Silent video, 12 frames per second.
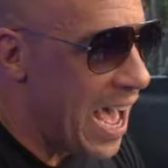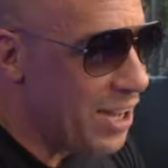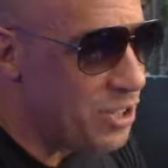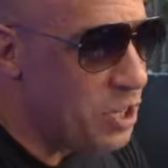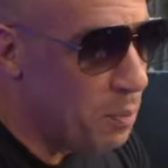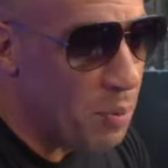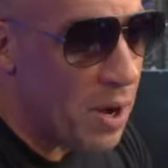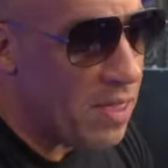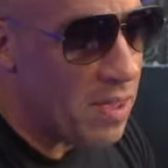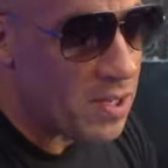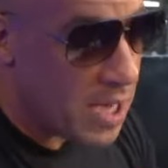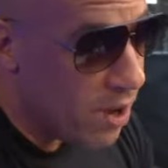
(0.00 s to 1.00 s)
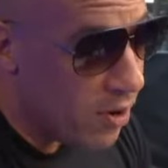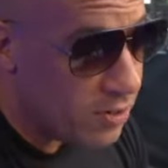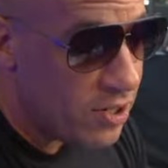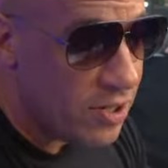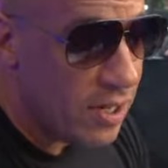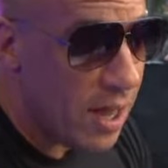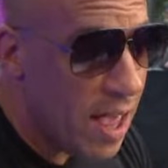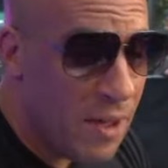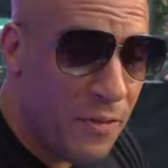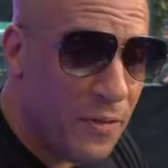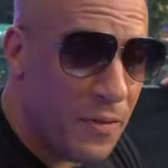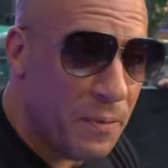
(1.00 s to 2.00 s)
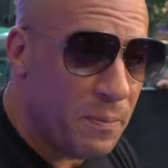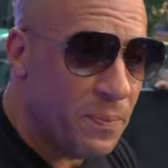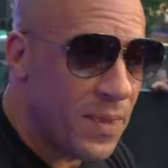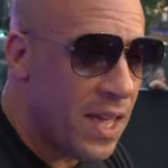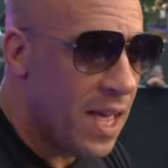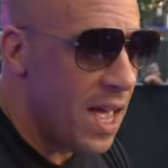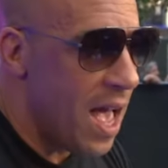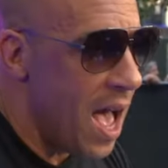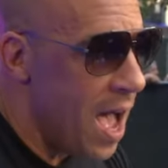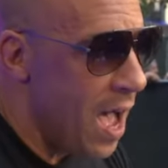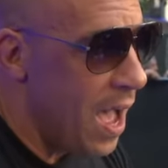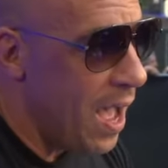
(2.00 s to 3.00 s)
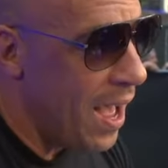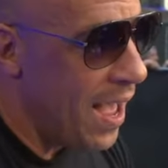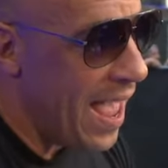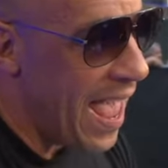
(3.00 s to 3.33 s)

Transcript: to bring this character to life. Uh,